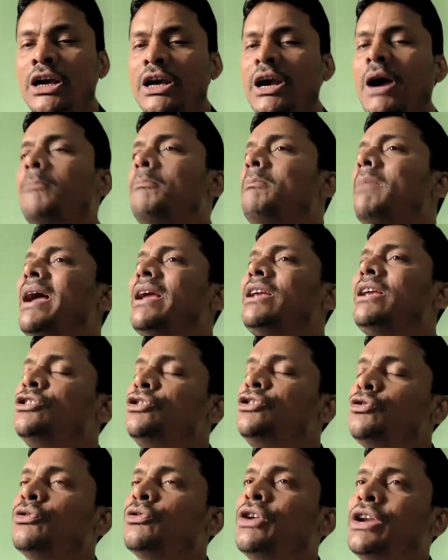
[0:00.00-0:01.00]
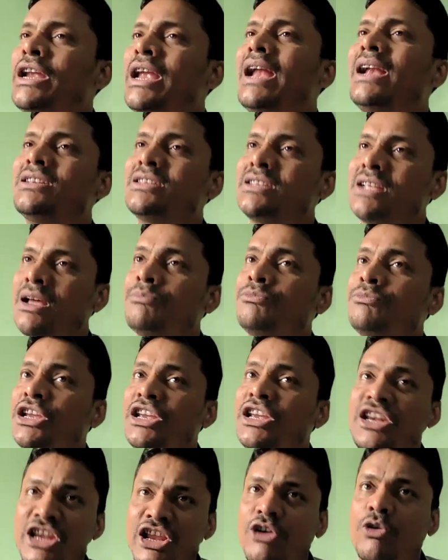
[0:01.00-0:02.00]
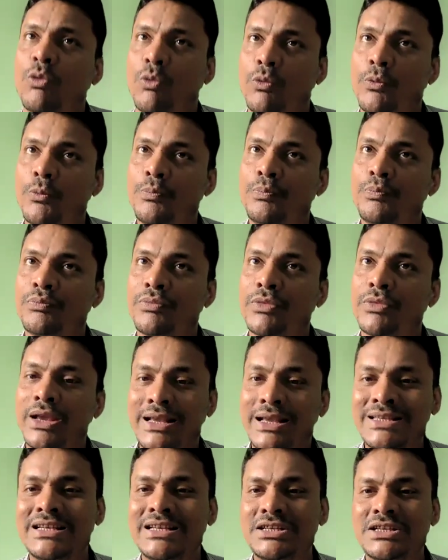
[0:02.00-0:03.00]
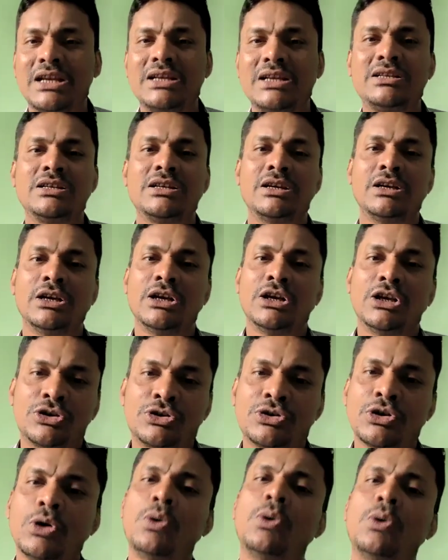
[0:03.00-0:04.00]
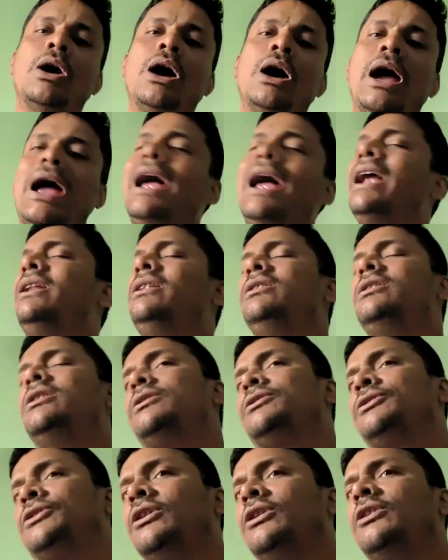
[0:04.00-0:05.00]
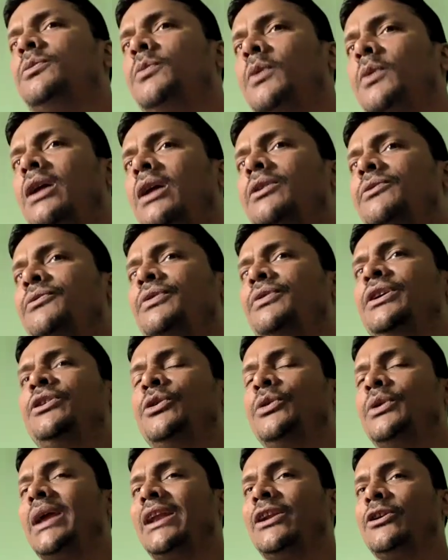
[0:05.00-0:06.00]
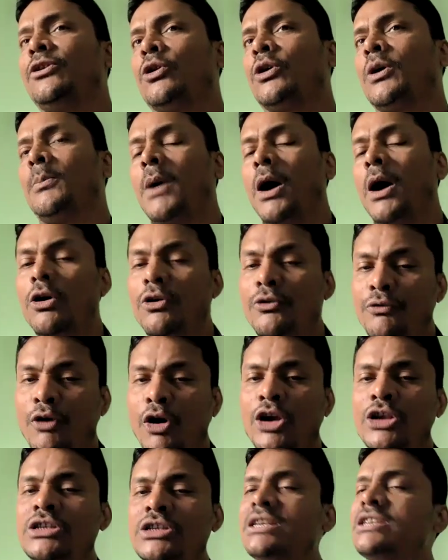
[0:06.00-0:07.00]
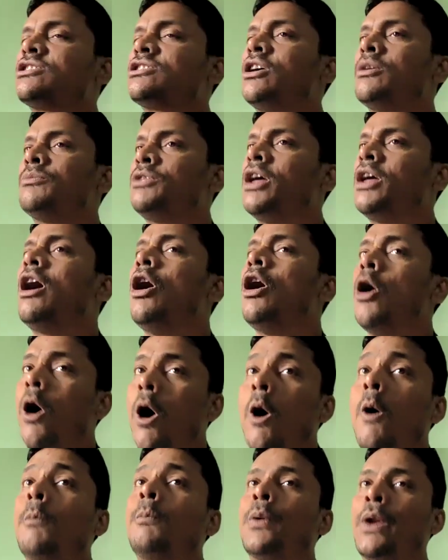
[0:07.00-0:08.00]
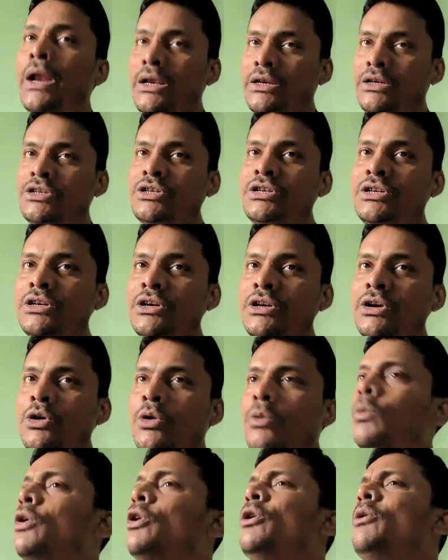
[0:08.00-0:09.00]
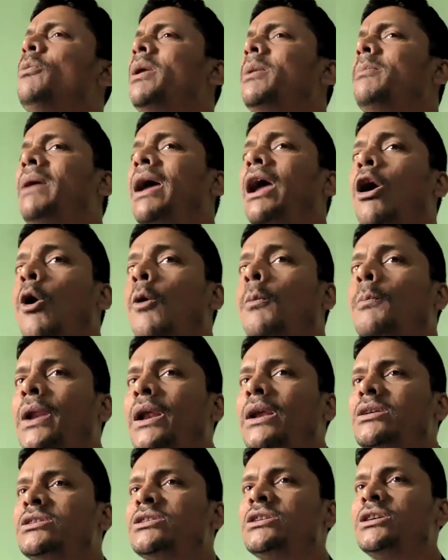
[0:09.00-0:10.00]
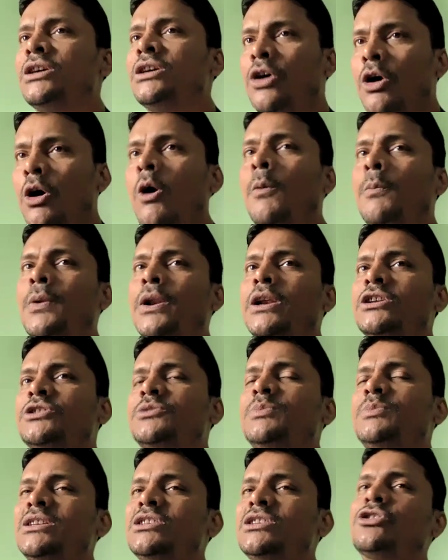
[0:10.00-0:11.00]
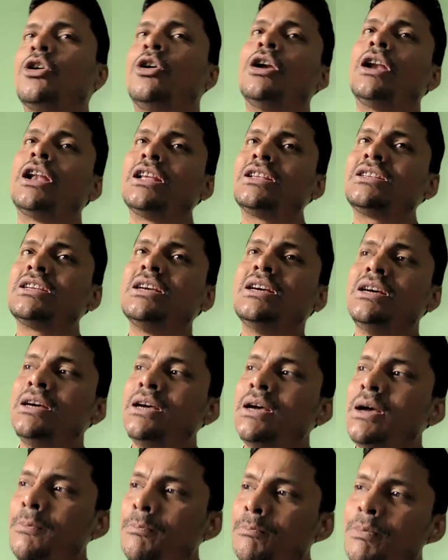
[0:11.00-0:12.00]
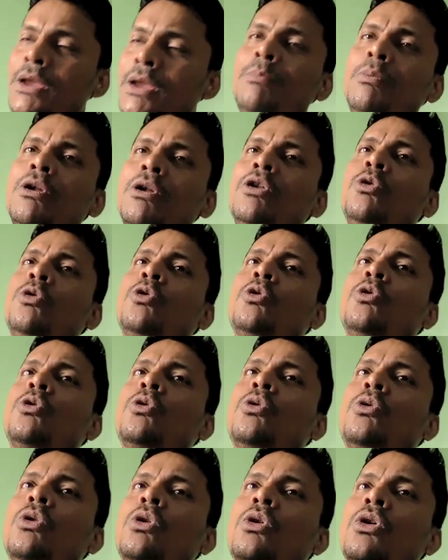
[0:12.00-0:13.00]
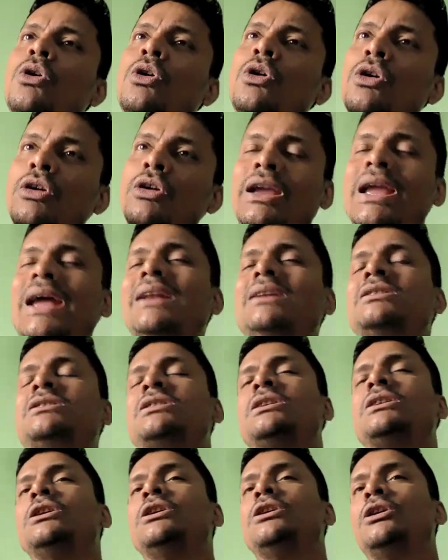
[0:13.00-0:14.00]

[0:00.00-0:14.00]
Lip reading: combine to create something new, isn't it? So, and the third one, you can talk about voices of the oppressed. What do you mean by oppressed? Oppressed means called as a people who get